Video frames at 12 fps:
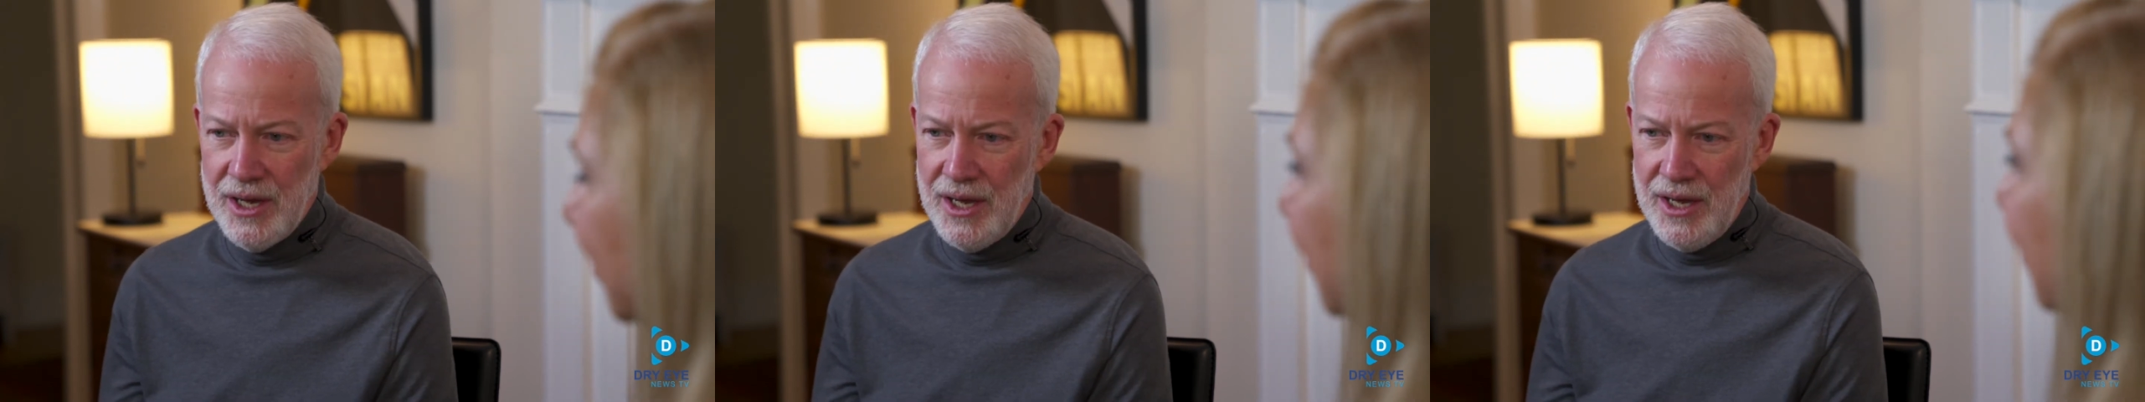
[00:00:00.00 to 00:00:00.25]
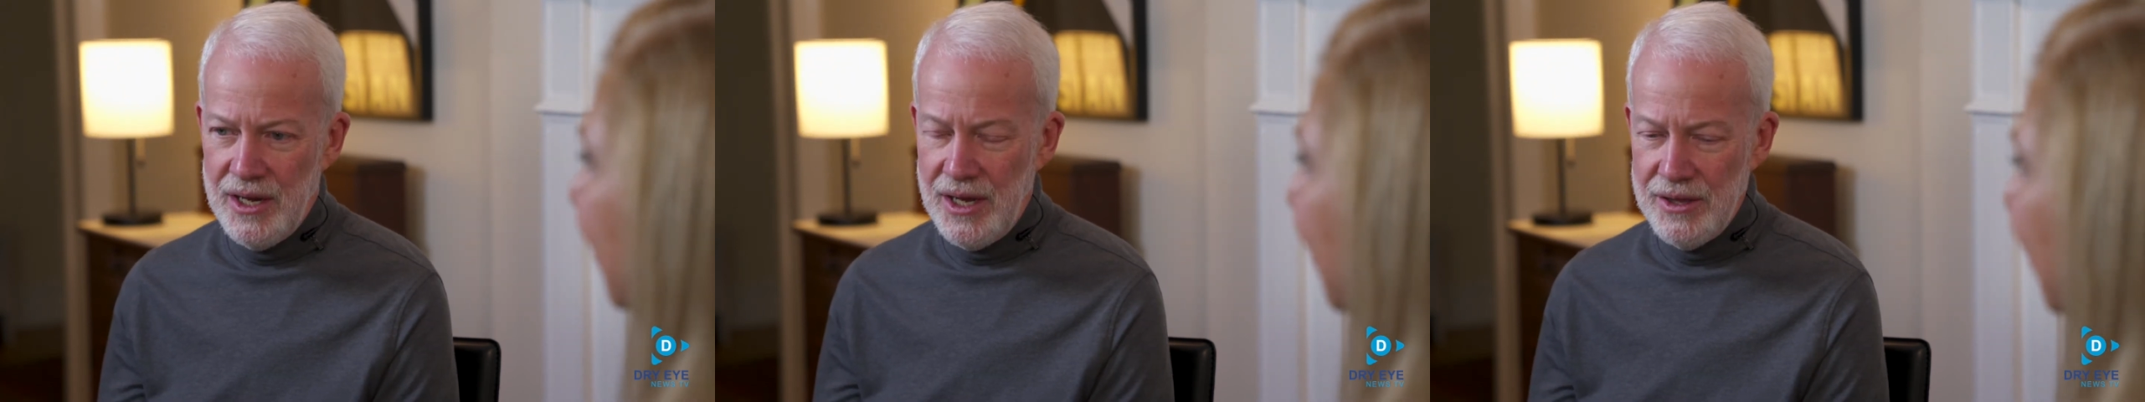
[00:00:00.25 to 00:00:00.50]

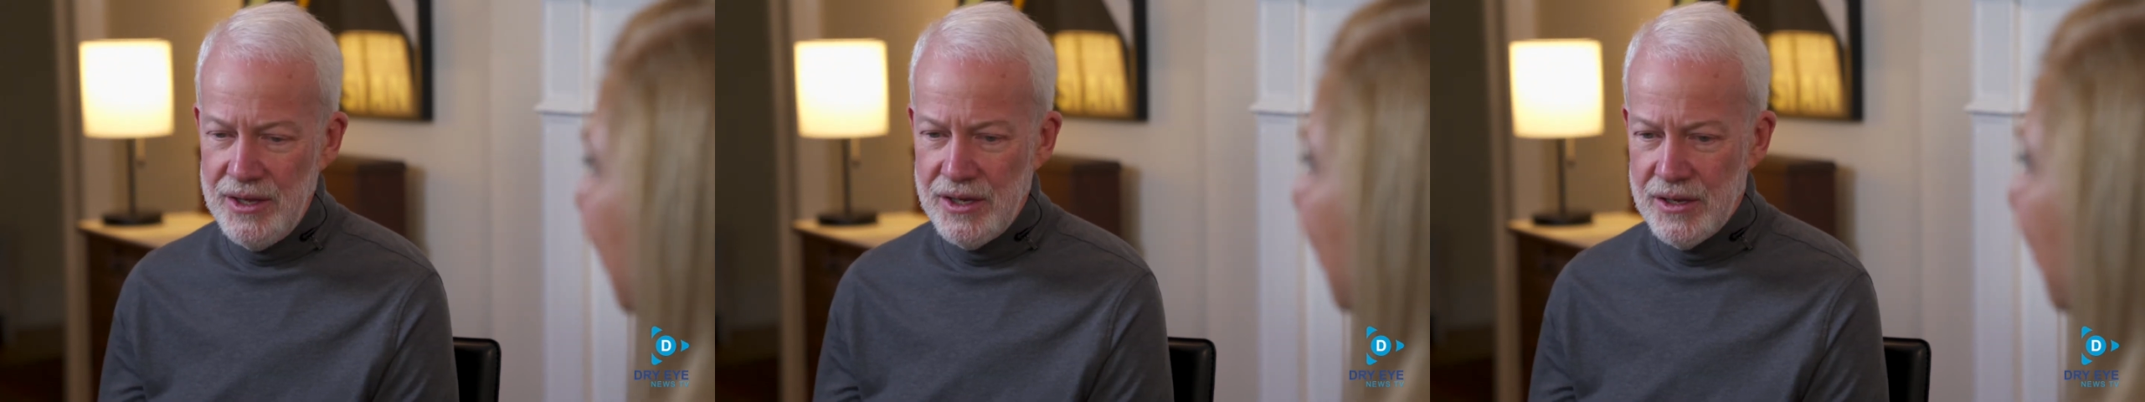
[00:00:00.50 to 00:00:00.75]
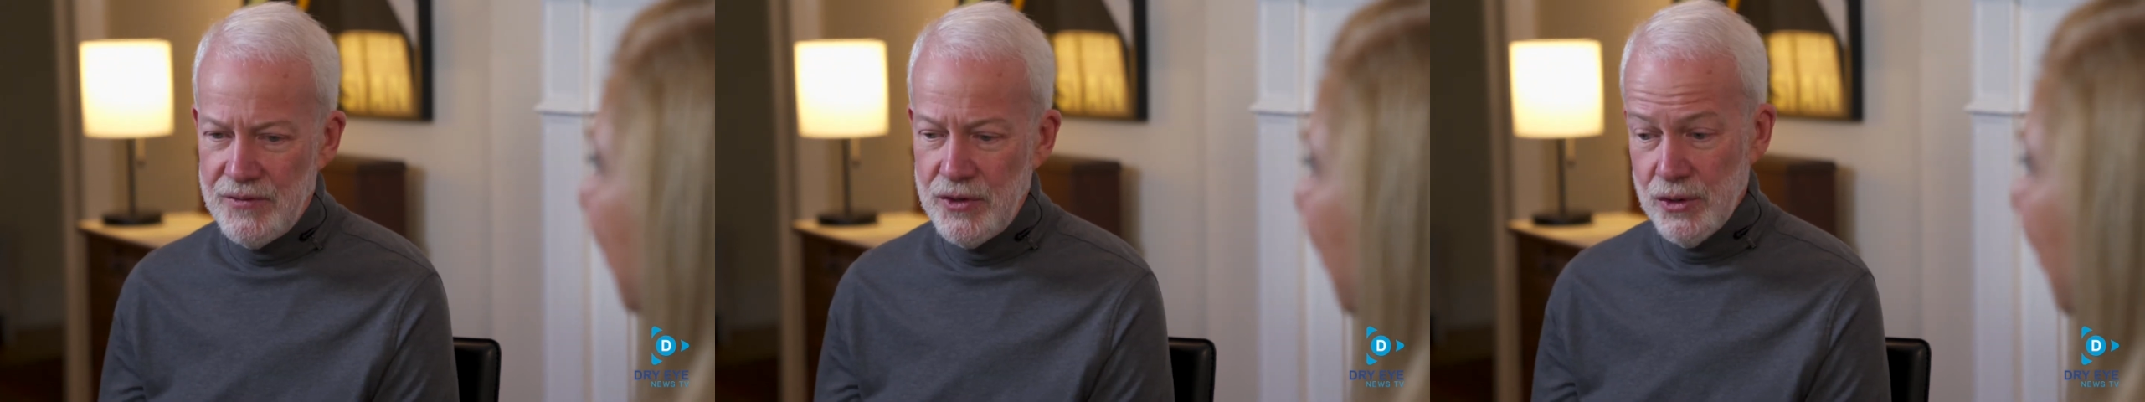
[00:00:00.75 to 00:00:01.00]
And I
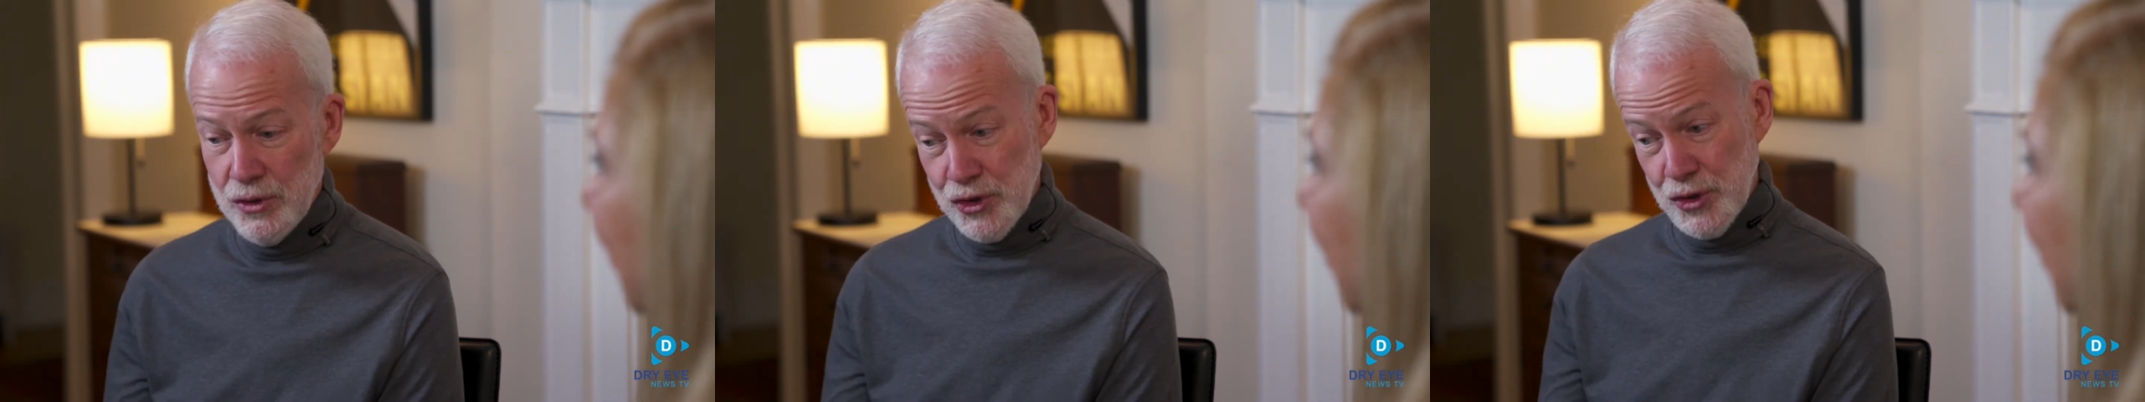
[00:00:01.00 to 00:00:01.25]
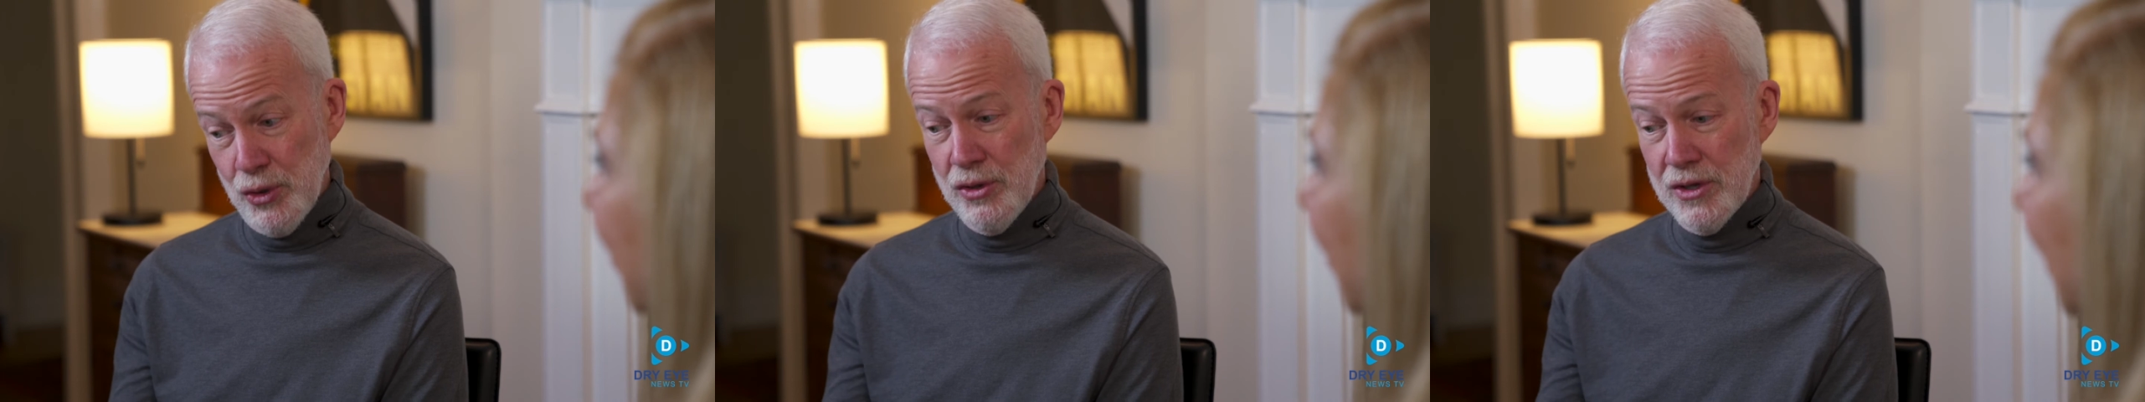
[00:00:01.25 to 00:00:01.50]
think if you could
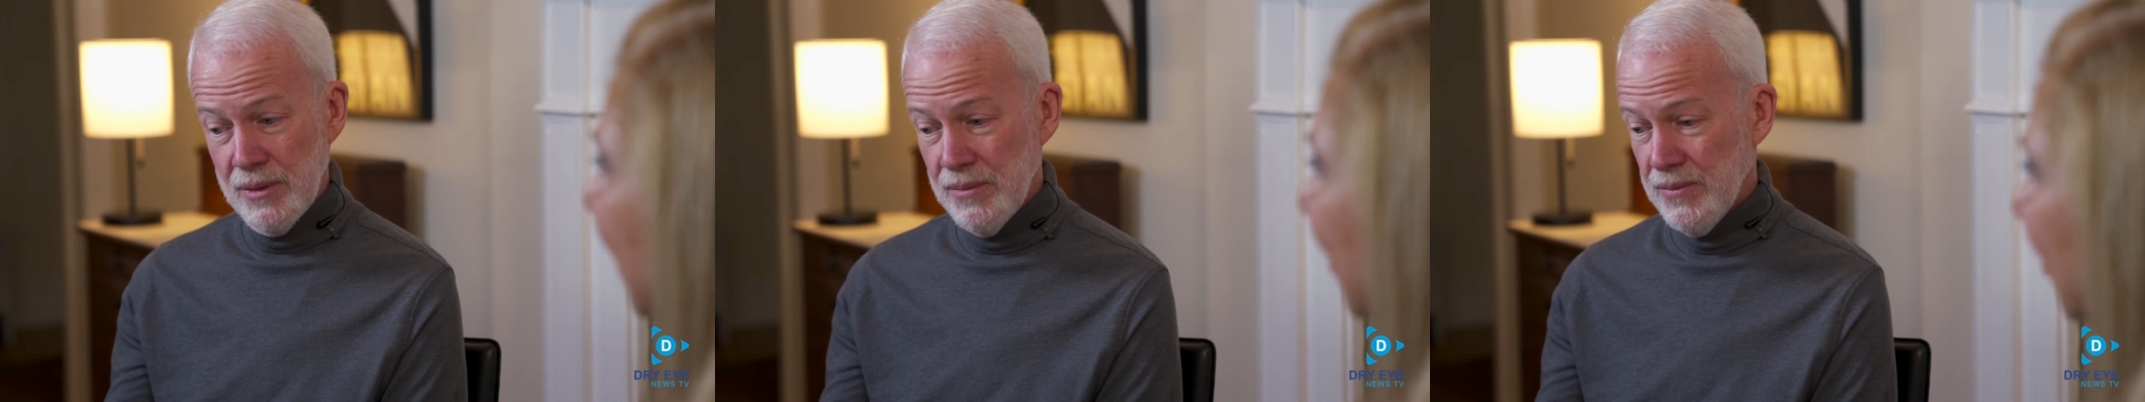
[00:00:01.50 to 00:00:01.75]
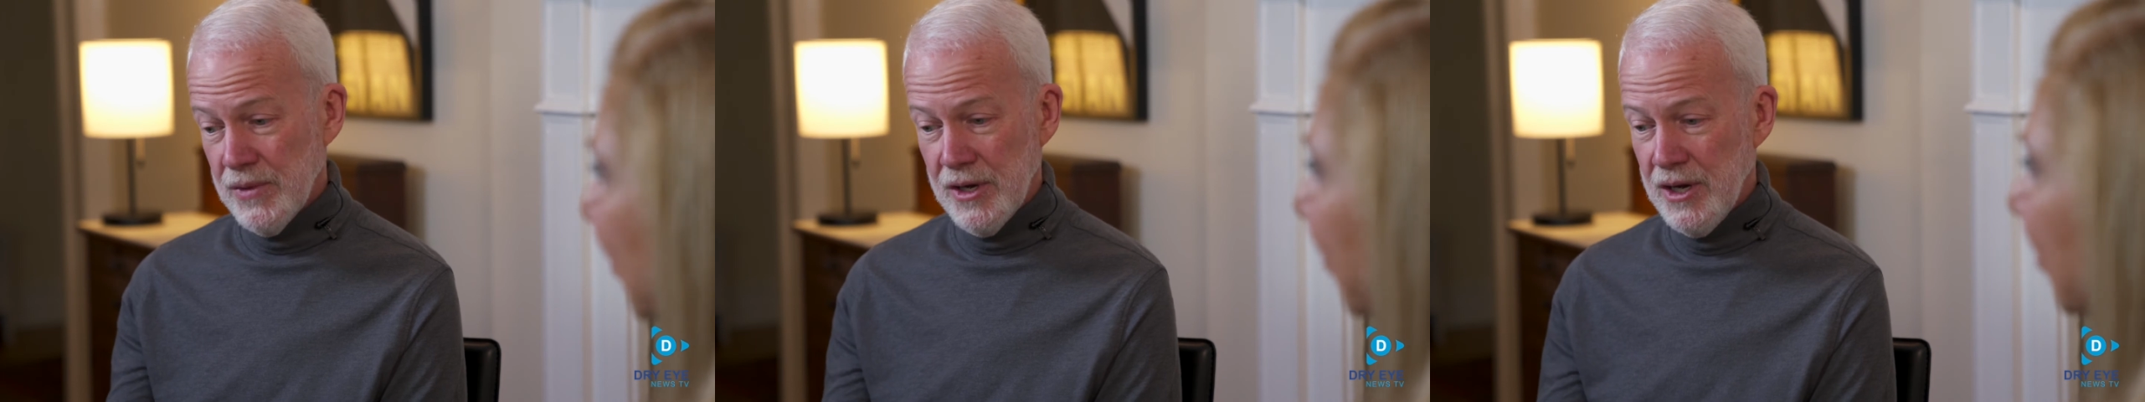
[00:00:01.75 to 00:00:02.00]
show
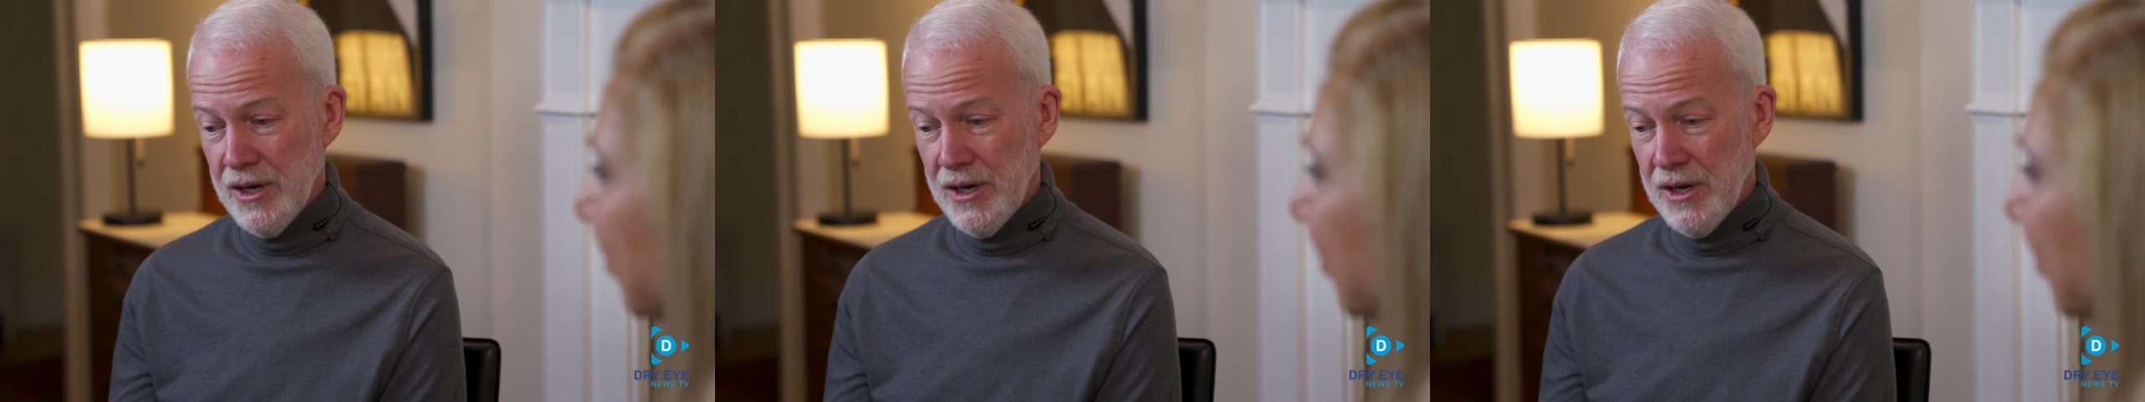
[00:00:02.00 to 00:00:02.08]
them